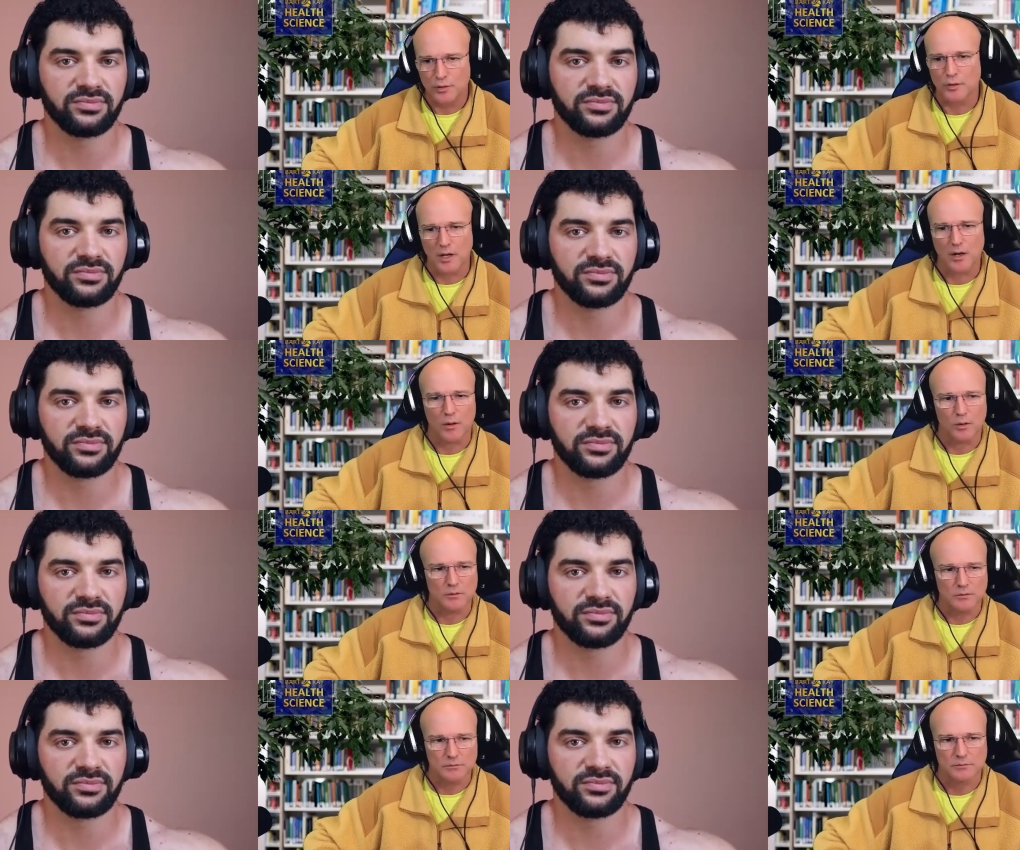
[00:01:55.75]
Speaker 1: your goal,
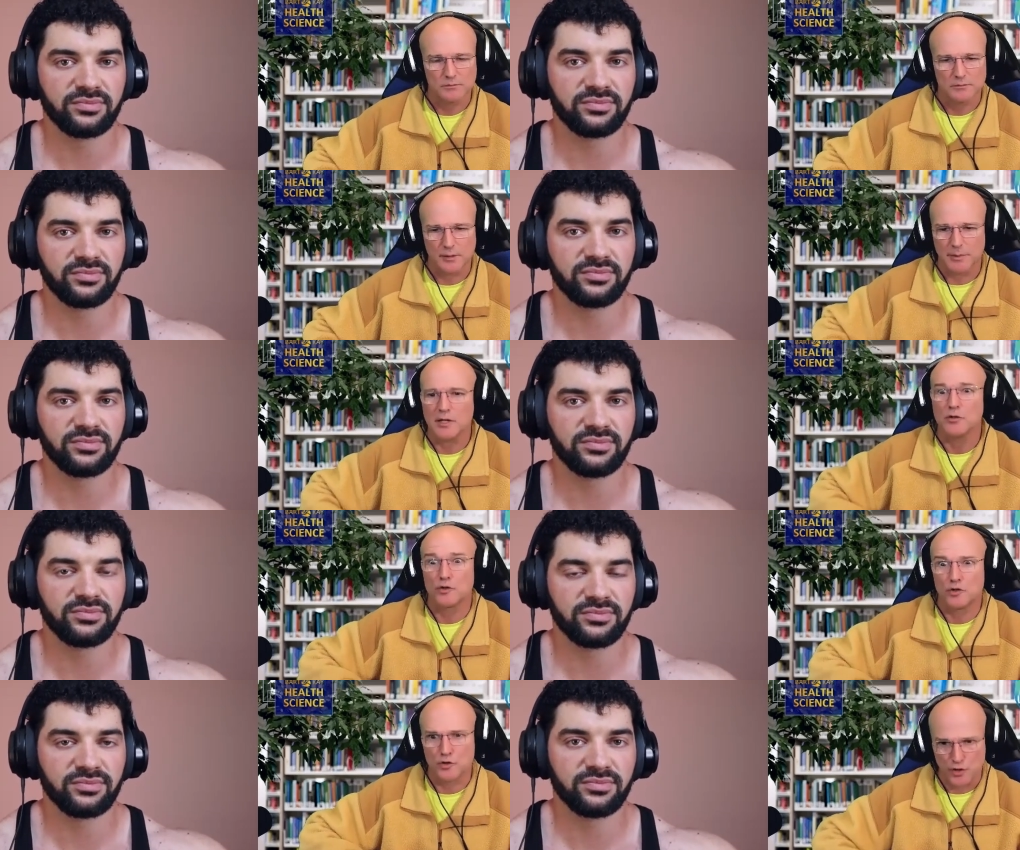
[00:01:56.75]
to be
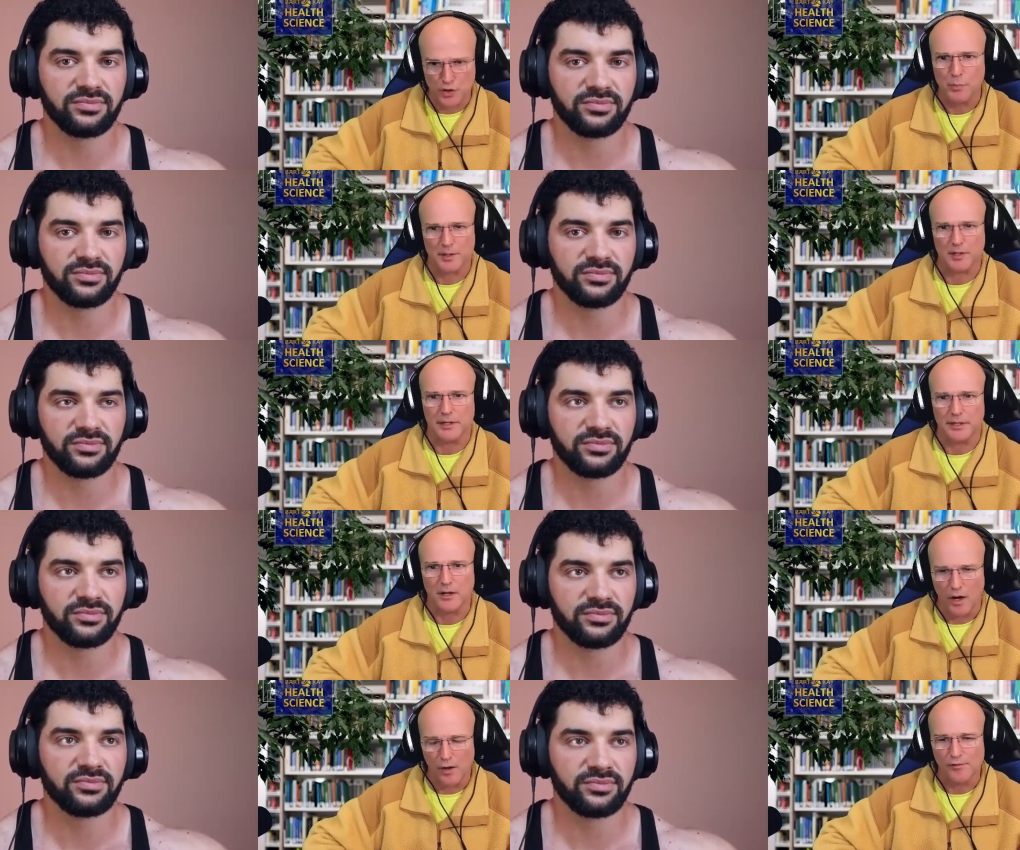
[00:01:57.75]
stupidly
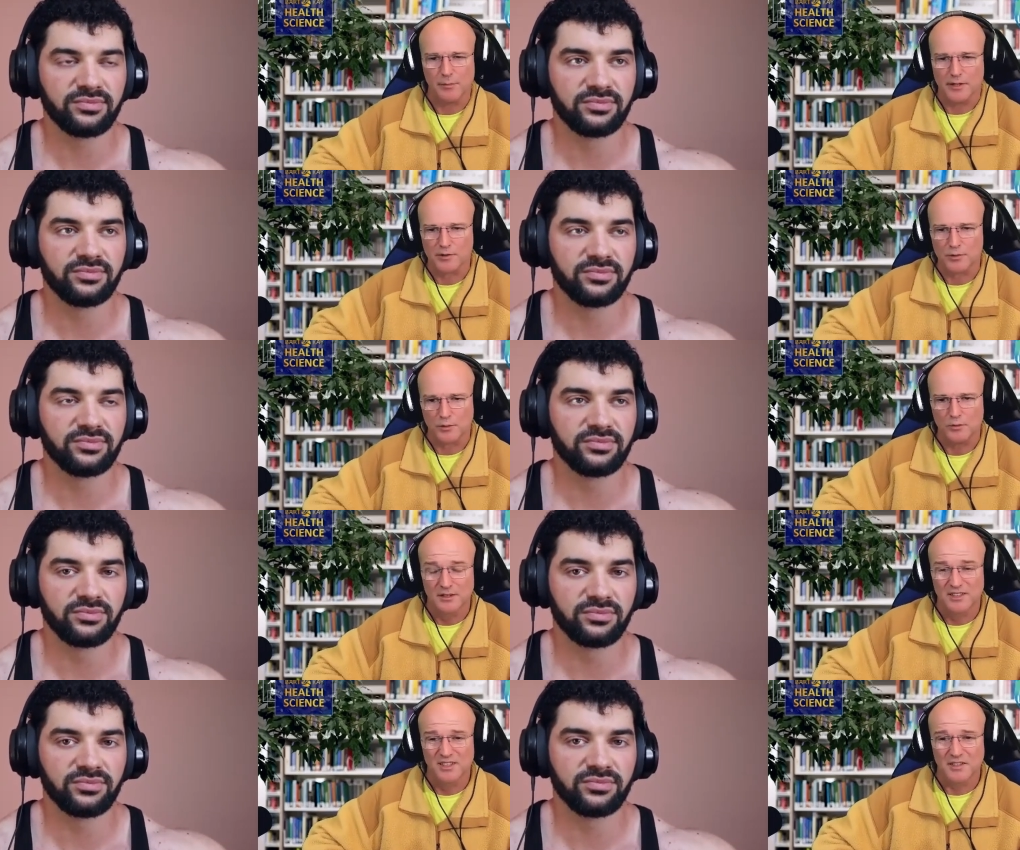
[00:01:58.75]
over-muscled,
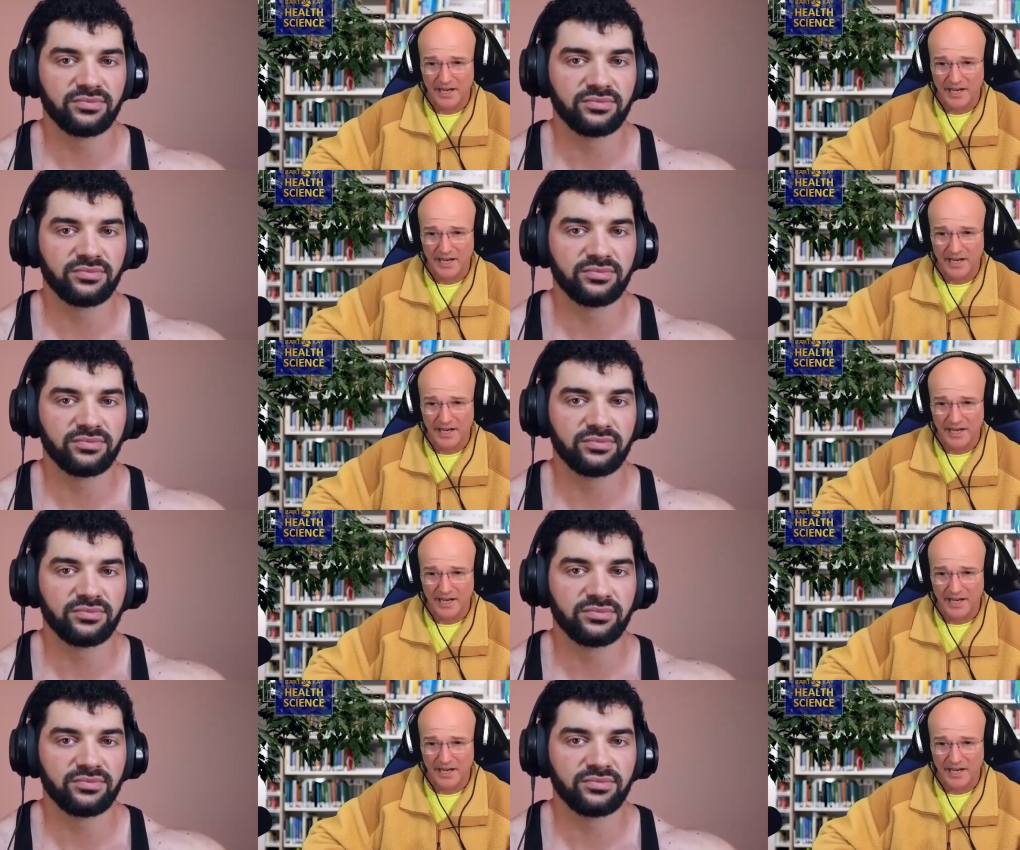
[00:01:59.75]
then